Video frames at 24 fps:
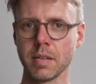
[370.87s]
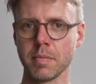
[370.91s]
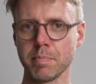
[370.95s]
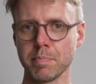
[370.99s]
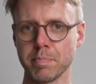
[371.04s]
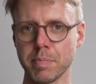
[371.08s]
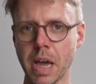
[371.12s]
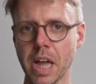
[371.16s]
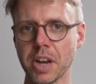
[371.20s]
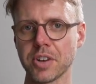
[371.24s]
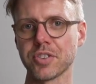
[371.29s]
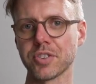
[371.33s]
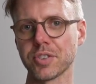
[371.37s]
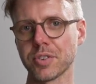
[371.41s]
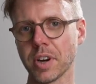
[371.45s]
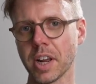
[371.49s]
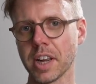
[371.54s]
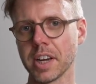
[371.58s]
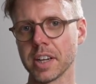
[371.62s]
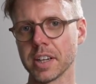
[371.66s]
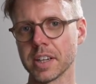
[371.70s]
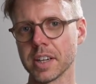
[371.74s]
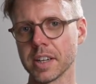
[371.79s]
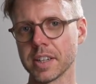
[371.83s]
Batch
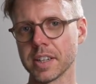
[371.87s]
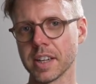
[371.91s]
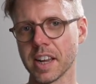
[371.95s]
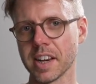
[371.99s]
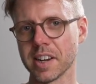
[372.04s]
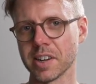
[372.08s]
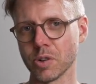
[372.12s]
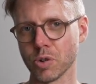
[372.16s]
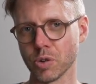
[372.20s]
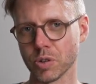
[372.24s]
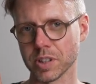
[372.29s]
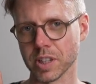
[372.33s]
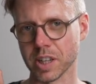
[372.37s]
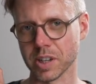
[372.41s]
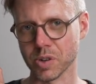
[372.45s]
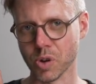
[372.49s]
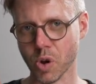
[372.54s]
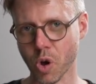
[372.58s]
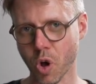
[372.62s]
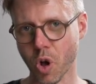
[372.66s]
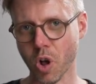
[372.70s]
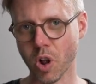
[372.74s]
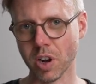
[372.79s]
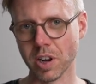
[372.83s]
gradient descent looks at
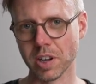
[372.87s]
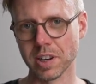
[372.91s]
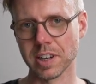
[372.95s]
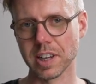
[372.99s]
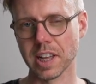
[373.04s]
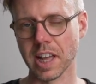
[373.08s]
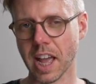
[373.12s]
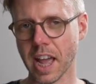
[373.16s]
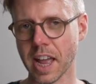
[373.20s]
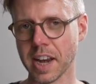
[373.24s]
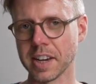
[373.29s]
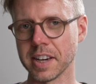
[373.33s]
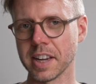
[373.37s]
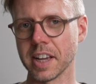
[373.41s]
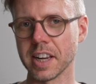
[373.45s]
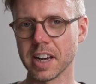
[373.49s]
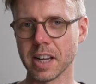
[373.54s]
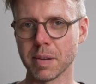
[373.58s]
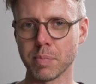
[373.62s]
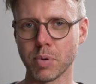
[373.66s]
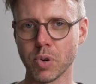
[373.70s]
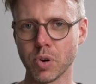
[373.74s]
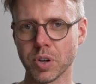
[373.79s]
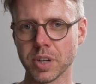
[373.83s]
all n data
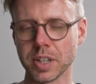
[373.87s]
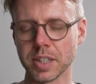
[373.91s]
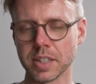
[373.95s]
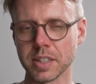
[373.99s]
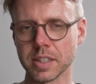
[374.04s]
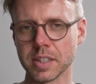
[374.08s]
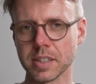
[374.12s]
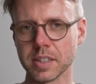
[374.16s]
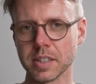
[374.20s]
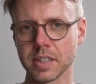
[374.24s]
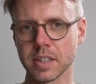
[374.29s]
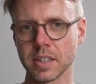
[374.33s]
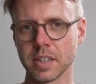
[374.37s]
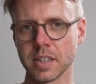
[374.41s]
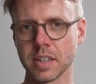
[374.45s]
points.